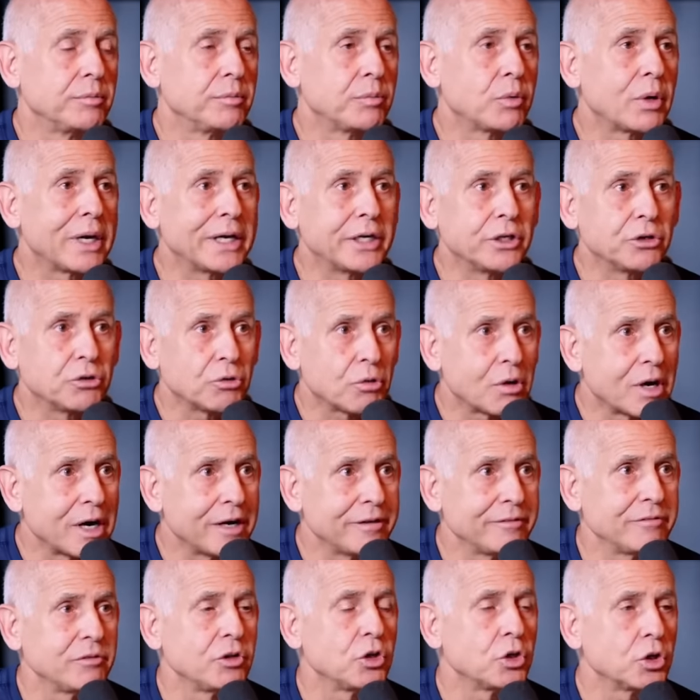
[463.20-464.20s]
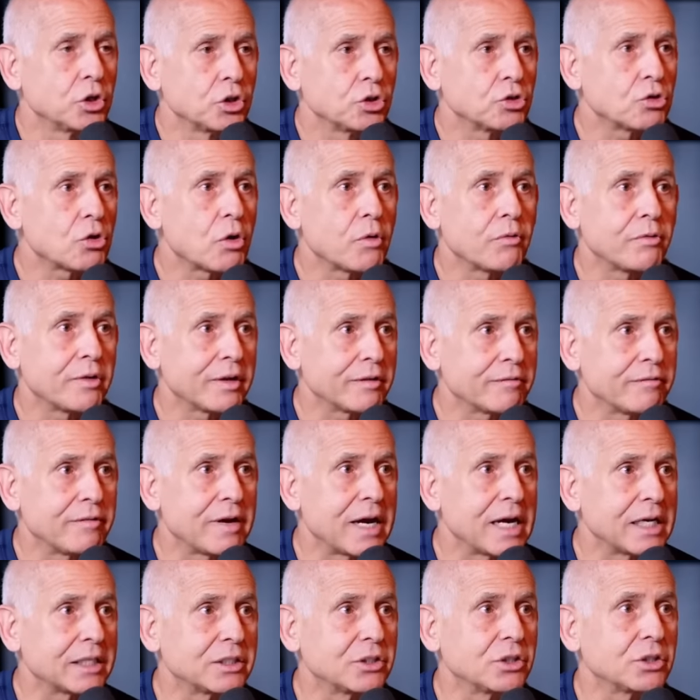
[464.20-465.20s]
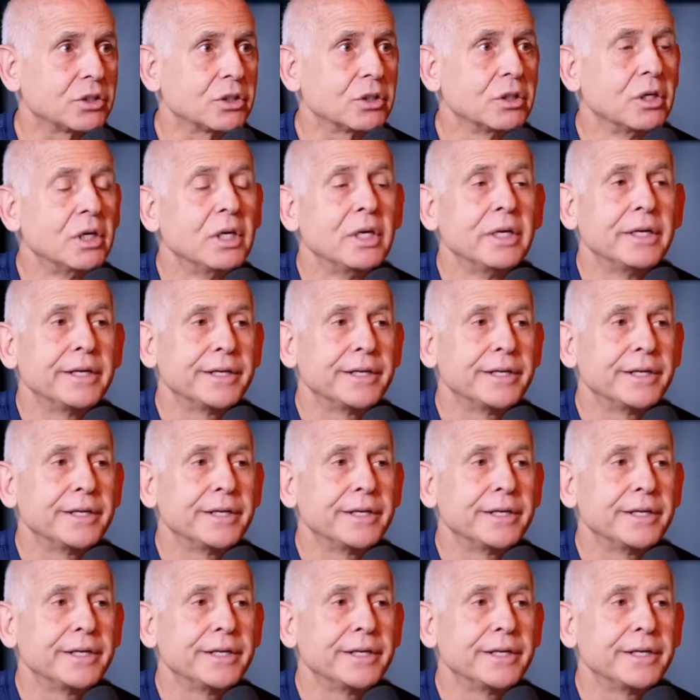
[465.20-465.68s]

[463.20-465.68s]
brain-derived neurotrophic factor.